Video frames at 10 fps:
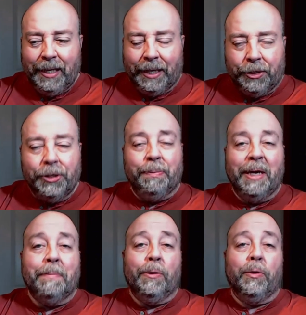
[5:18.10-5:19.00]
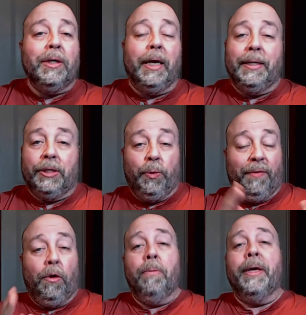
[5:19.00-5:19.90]
It just made me realize that
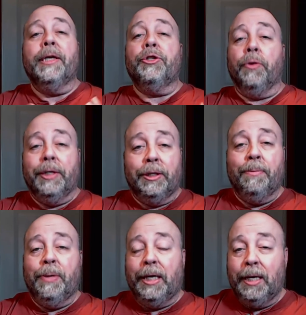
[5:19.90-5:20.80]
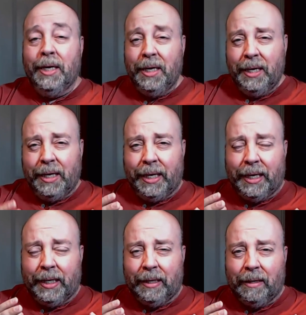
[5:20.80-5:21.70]
we've all made a choice to be
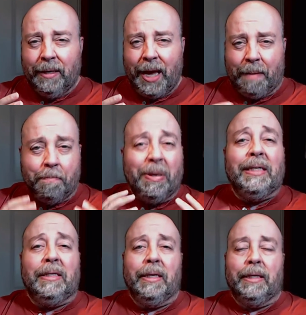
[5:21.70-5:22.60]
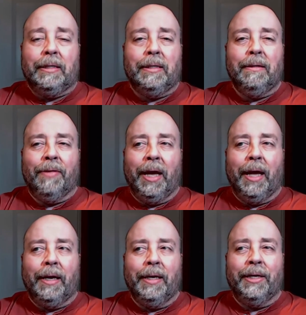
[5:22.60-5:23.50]
in a business
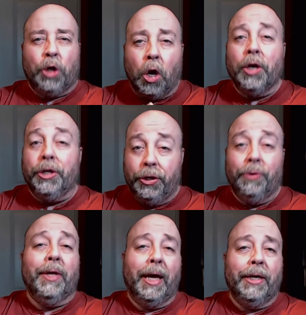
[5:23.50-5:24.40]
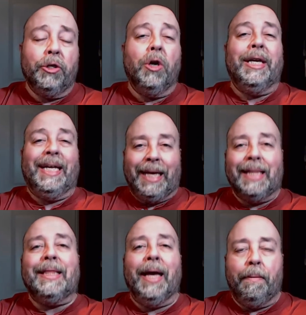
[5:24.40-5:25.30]
that it's hard to do that. It's hard to
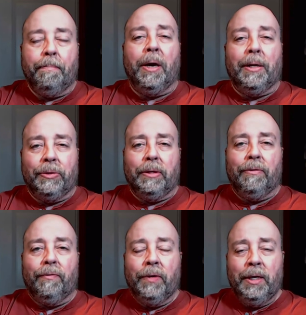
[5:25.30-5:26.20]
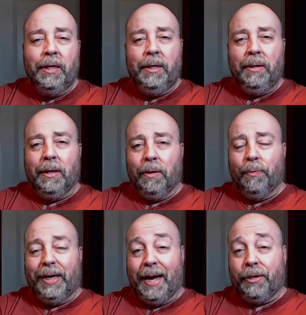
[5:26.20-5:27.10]
get that positive uh,
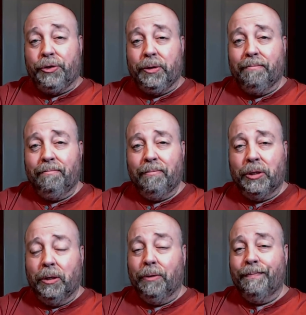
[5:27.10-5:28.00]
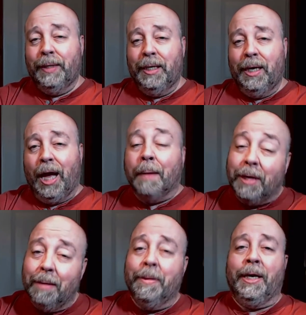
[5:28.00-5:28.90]
reaction. So I'm
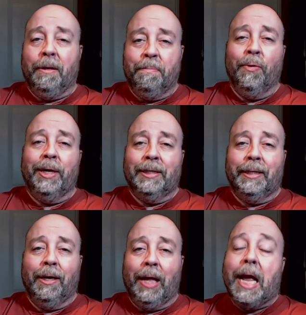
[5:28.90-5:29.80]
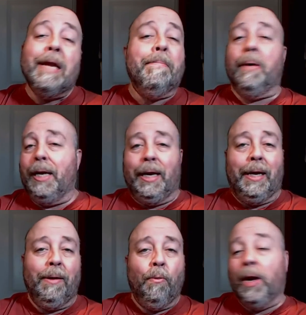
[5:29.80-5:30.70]
going to make it a point to tell
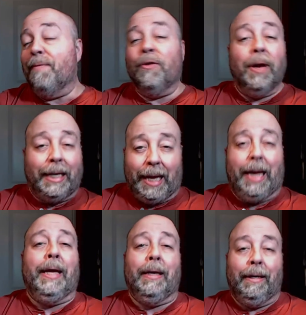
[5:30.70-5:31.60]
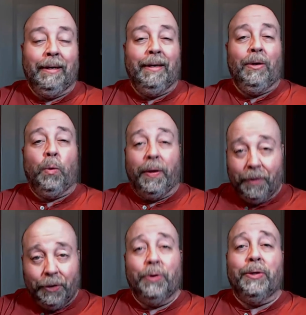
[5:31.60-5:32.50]
anybody whenever I can when
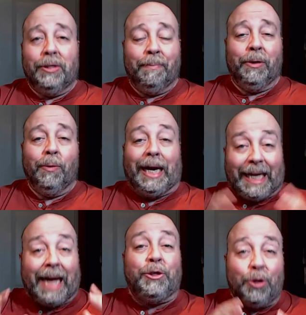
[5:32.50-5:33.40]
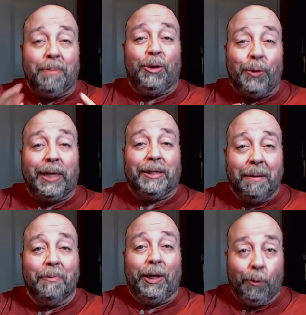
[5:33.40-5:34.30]
they're doing something right, catch them doing
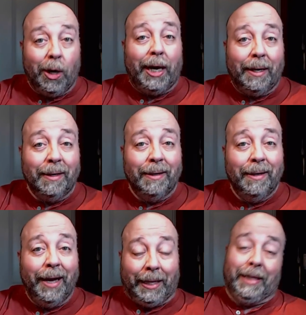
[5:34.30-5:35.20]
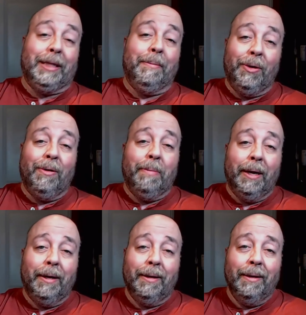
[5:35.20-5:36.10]
something right and let them know
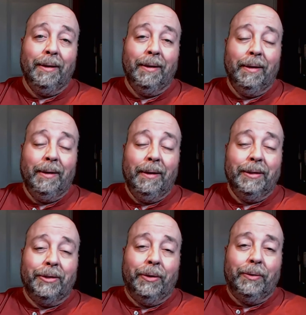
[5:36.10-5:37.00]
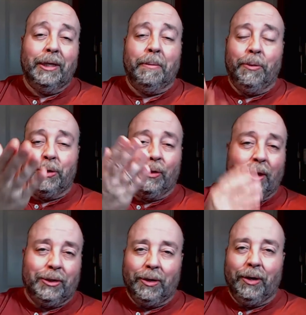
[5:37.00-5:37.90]
about it. So tell me what your
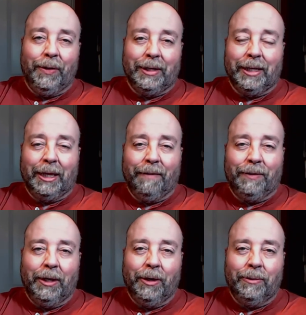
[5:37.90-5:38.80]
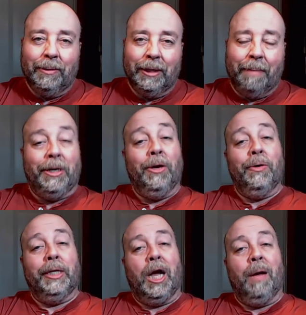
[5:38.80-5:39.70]
thoughts are on this. I'd love to know. Let me know
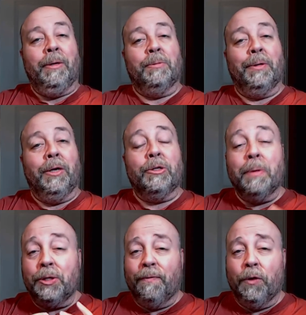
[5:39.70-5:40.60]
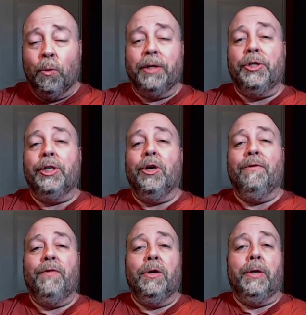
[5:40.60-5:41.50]
in the comments below, especially if you're watching
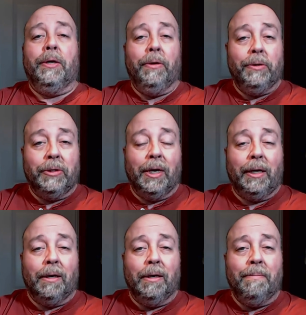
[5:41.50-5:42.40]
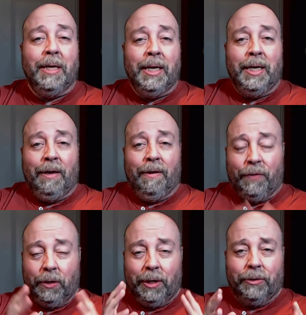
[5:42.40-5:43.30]
on voheroes.com.
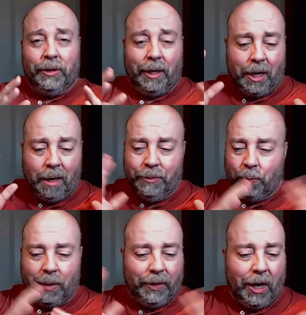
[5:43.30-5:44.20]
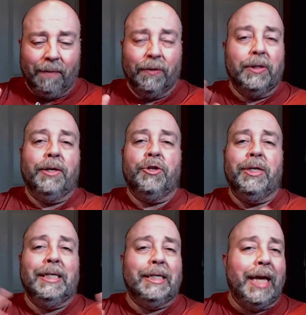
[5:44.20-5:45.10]
VOHeroes.com is where the conversation
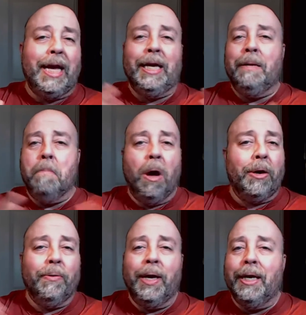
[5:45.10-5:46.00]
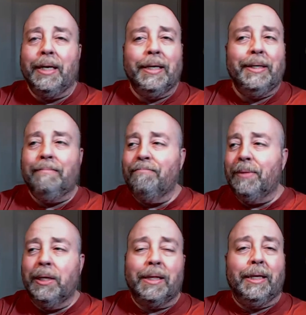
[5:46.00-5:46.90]
is sane and moderated and
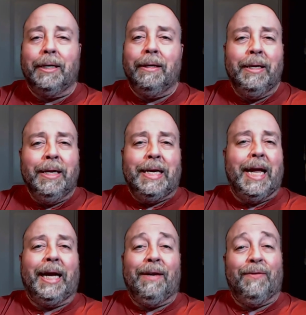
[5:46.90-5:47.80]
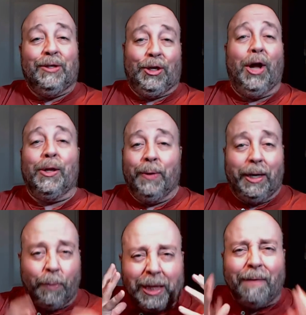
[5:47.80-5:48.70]
nothing negative is
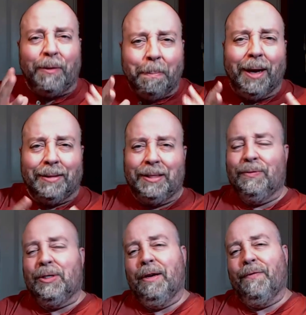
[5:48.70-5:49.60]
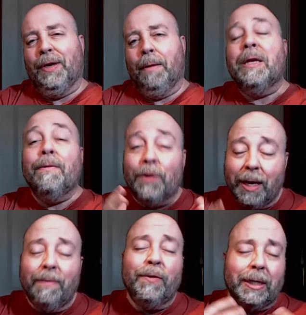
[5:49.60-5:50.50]
tolerated. We love the positive stuff there. I mean, if, you
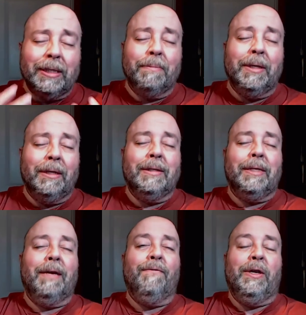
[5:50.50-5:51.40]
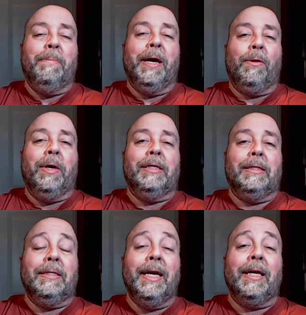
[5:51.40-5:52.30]
have if you got something to say feedback wise
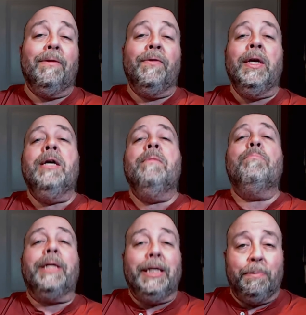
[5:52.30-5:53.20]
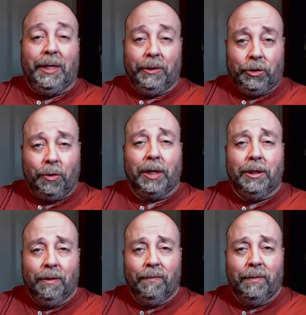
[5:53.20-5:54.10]
that's negative, please be
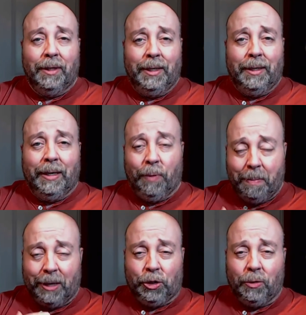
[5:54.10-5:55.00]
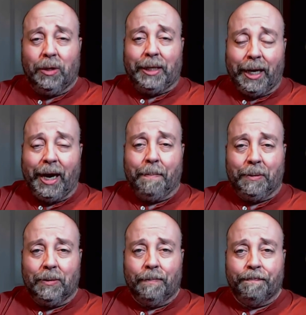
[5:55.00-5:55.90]
constructive. And we make sure that that
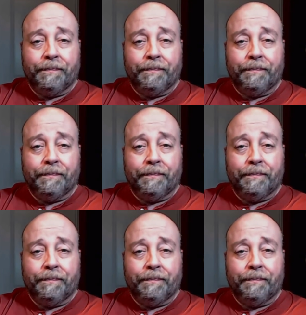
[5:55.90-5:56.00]
happens.